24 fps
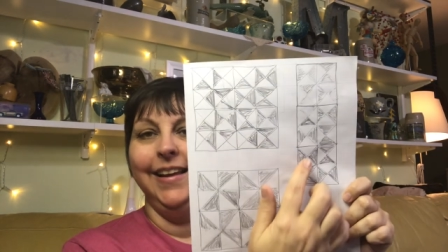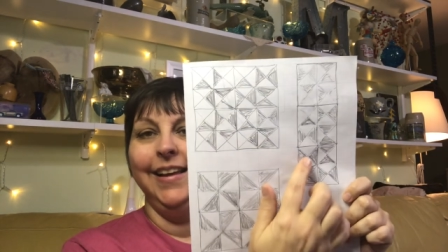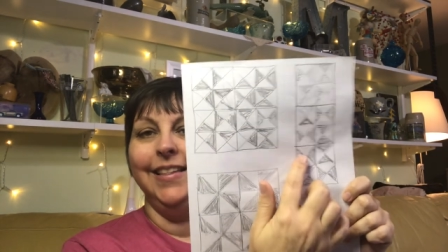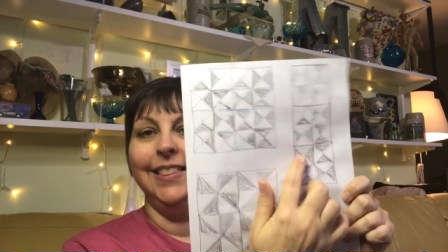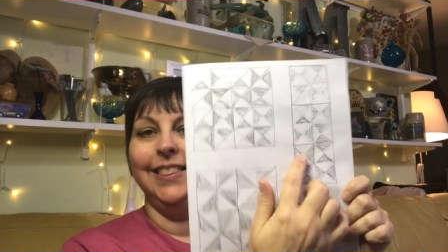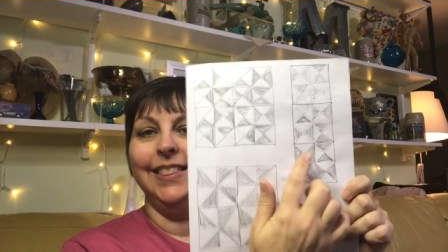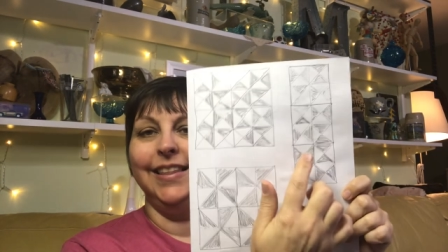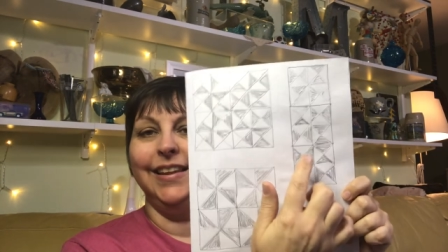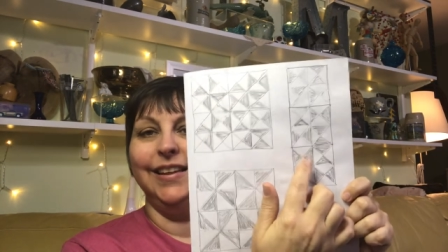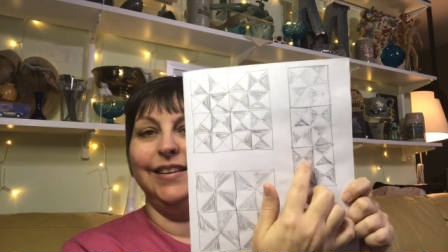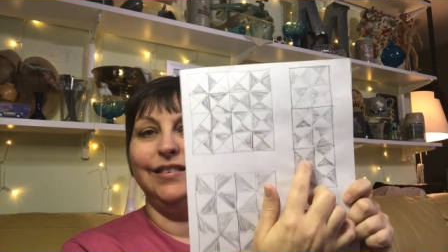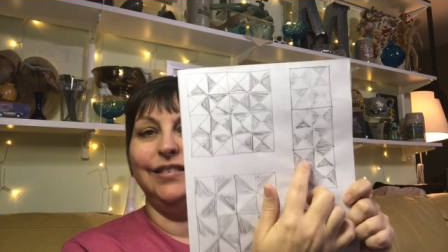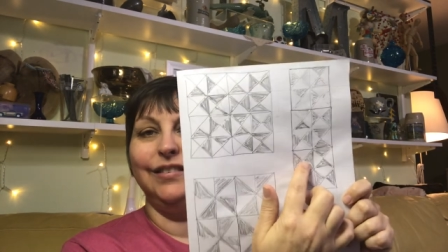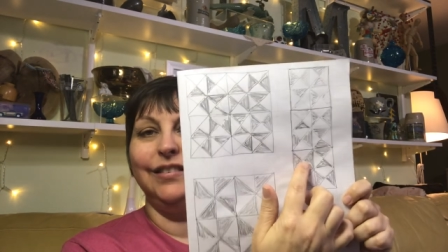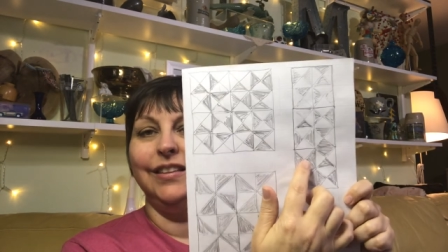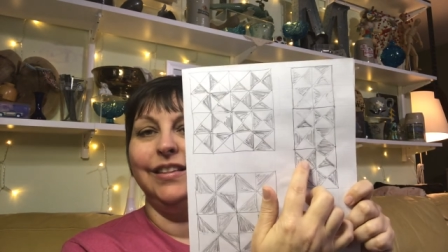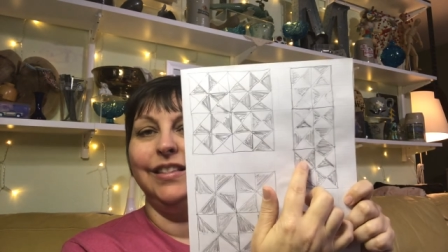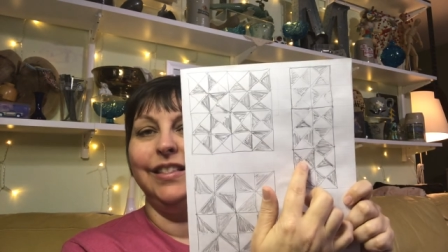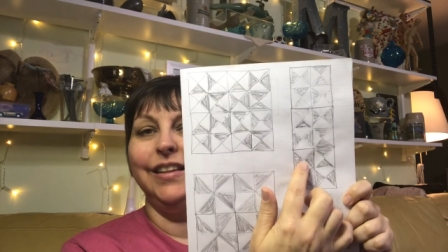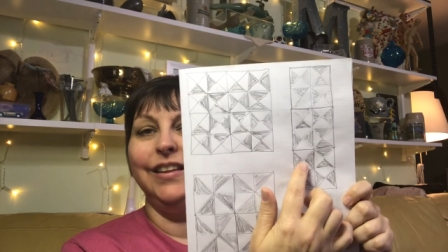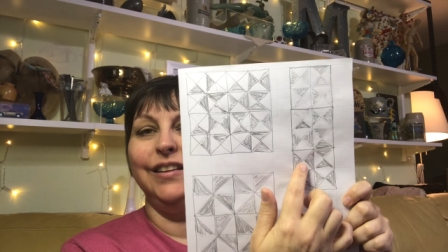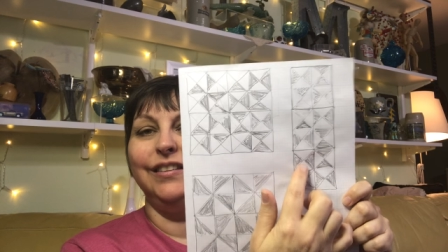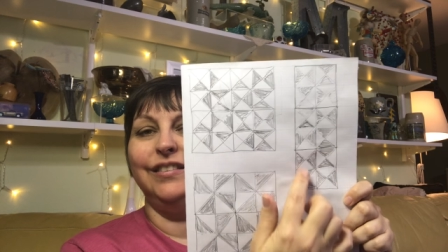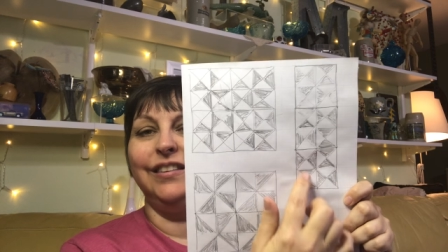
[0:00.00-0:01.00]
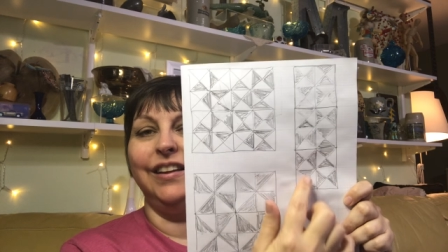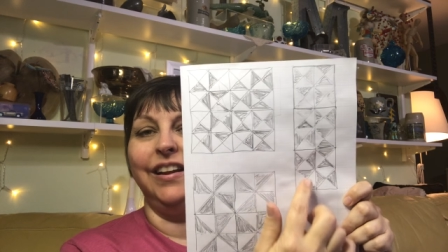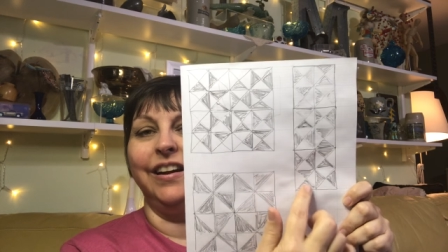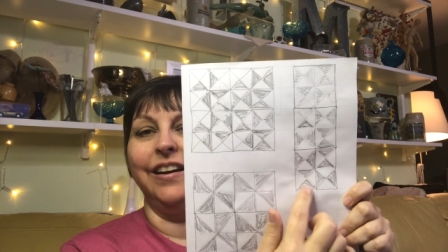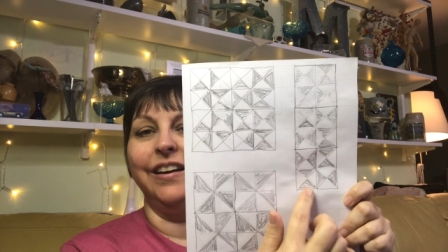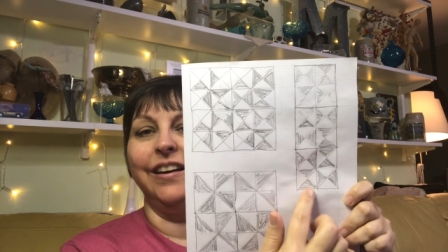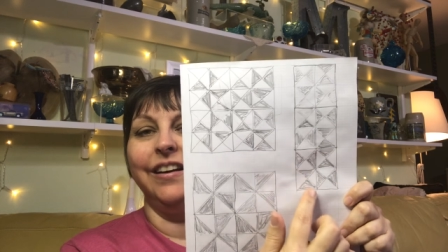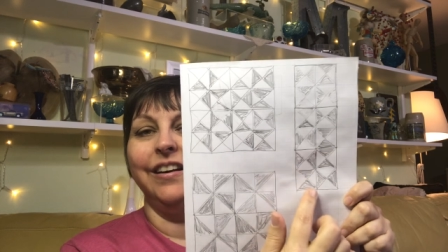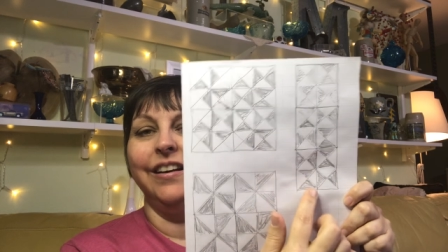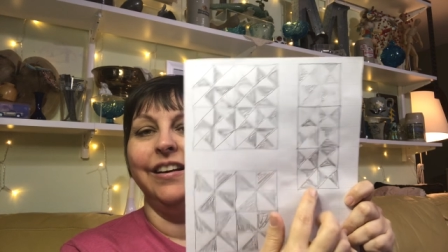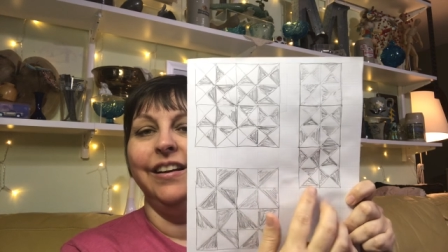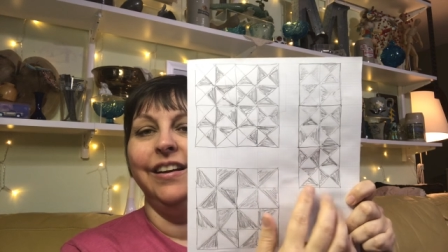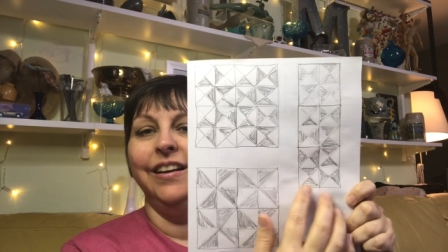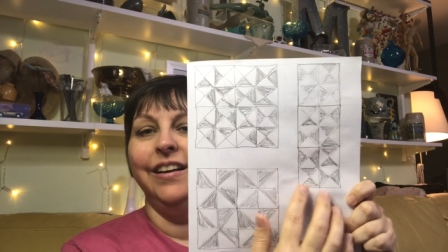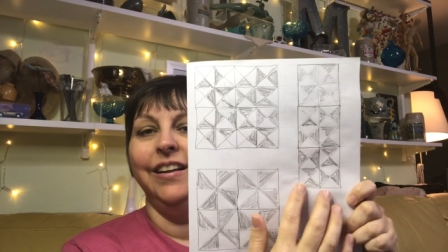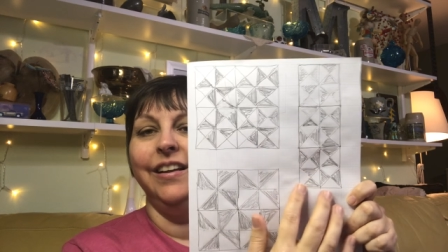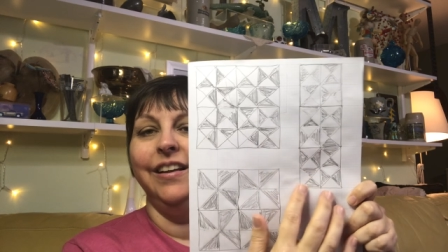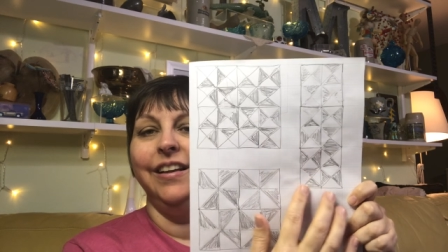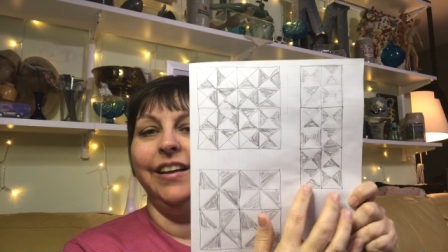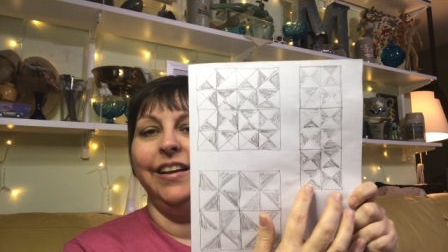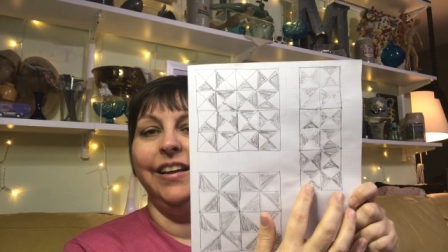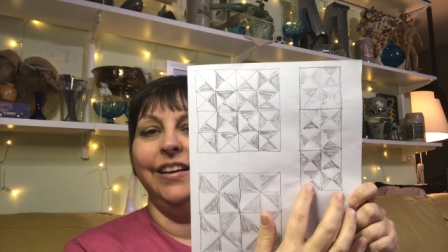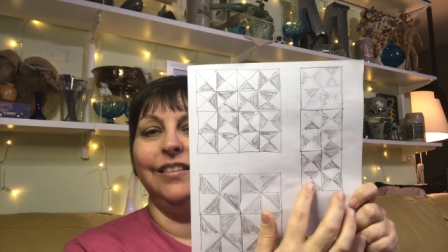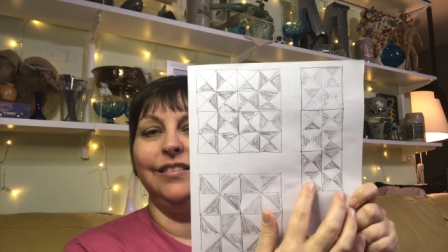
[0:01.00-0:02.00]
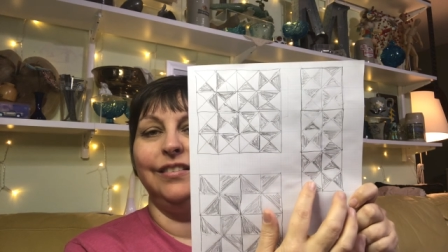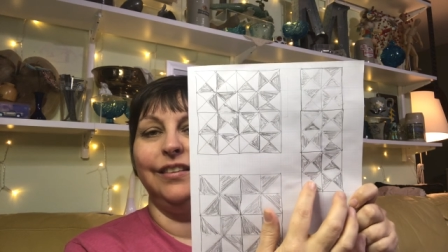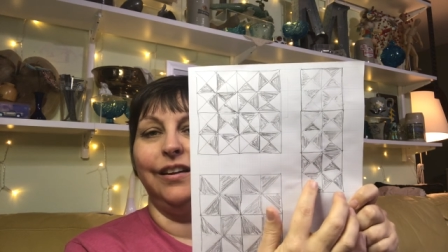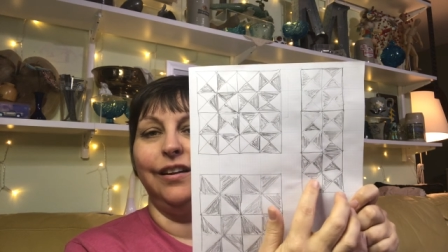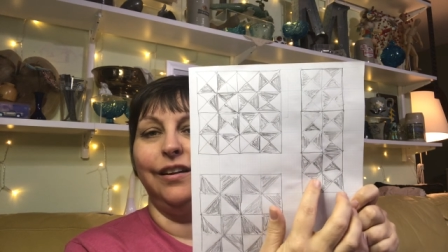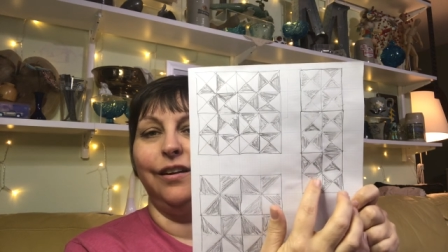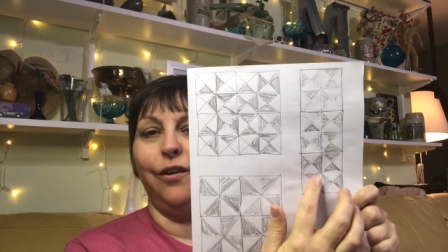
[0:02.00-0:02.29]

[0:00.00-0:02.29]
this this here is a